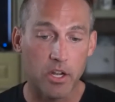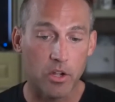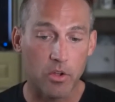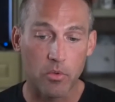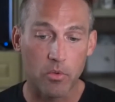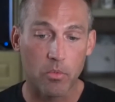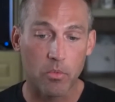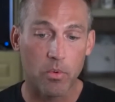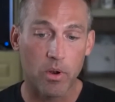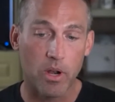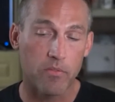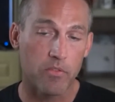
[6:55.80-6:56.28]

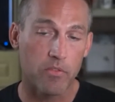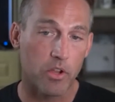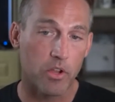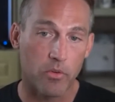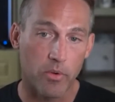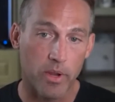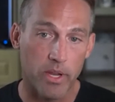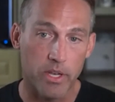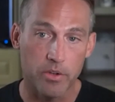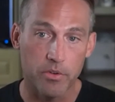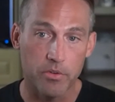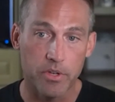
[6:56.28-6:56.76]
whatever the
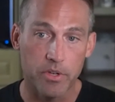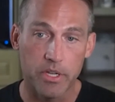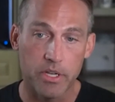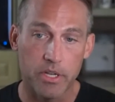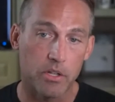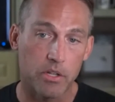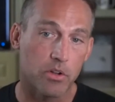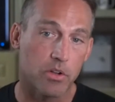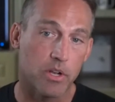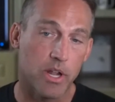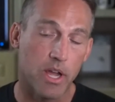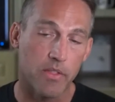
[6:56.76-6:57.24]
Green New
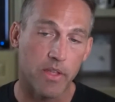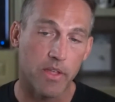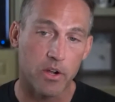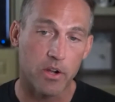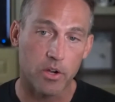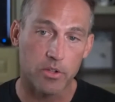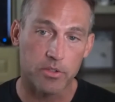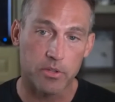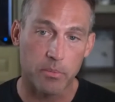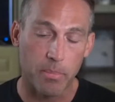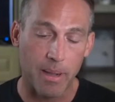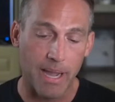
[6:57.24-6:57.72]
Deal, or now they
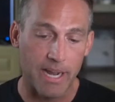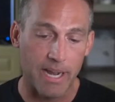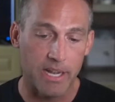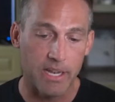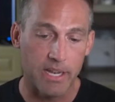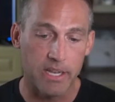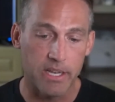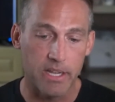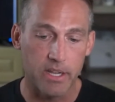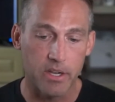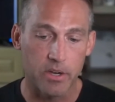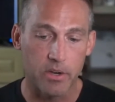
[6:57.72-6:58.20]
call it the
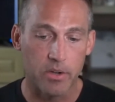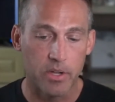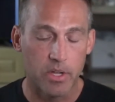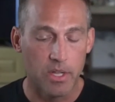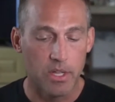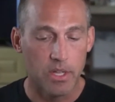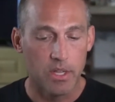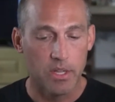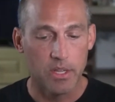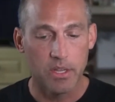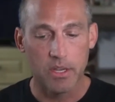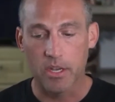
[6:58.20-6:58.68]
Biden deal,
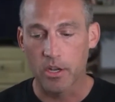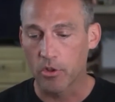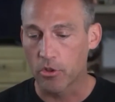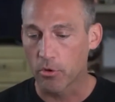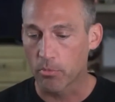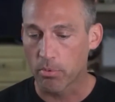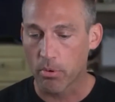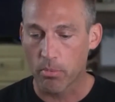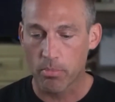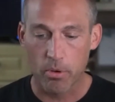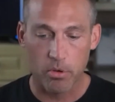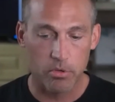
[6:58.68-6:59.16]
they're
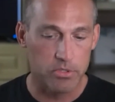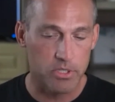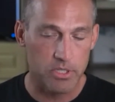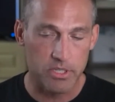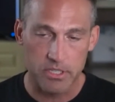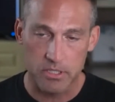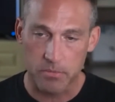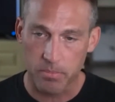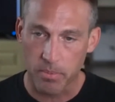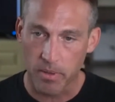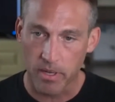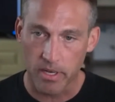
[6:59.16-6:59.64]
proposing
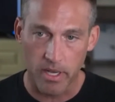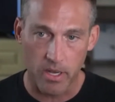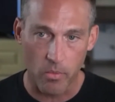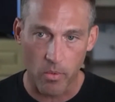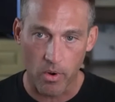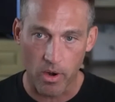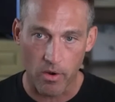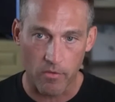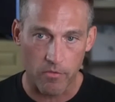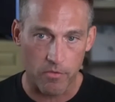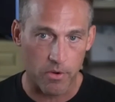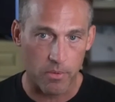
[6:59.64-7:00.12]
to spend
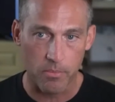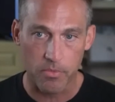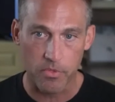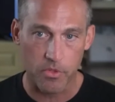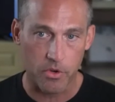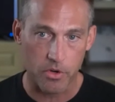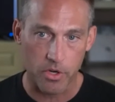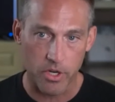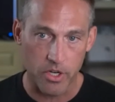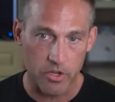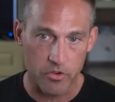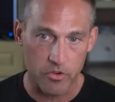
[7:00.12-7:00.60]
anywhere from
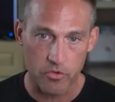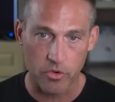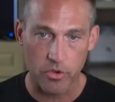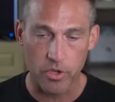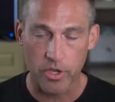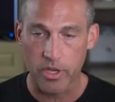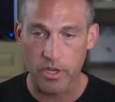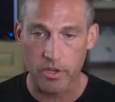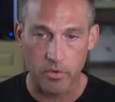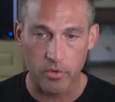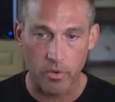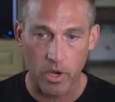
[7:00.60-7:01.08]
$30
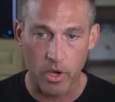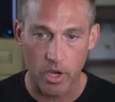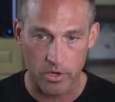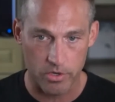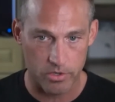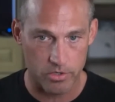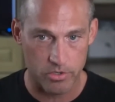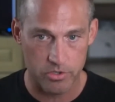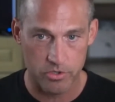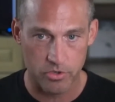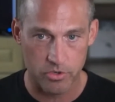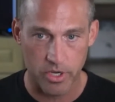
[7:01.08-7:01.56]
trillion to
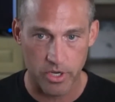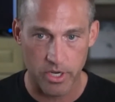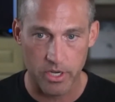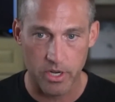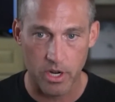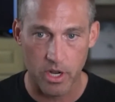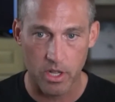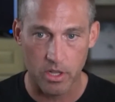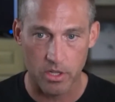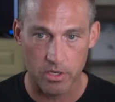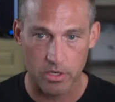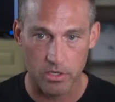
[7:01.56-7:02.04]
$100 trillion.
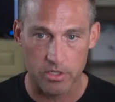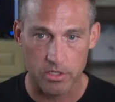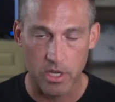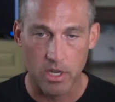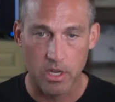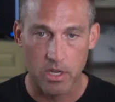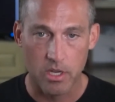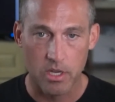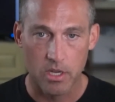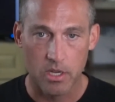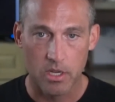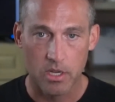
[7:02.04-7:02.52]
Well,
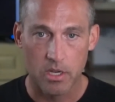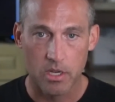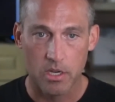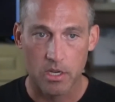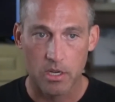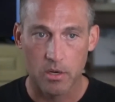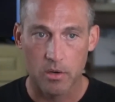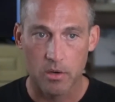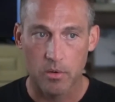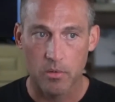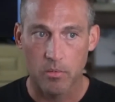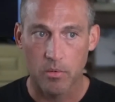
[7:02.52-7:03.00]

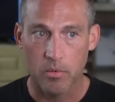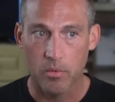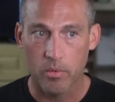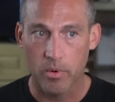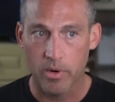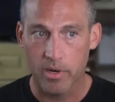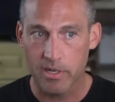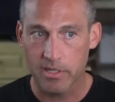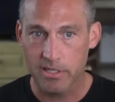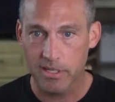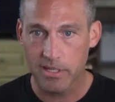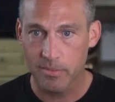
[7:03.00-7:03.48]

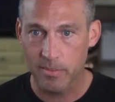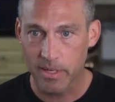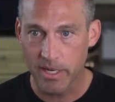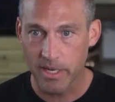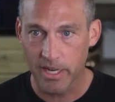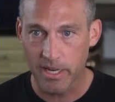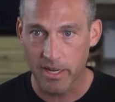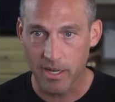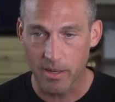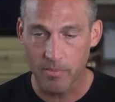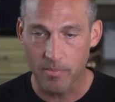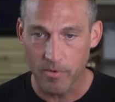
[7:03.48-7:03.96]
where does that
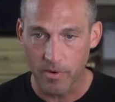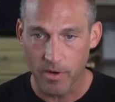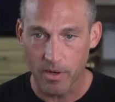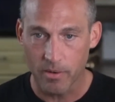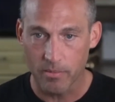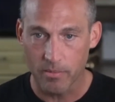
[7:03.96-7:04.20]
money come from?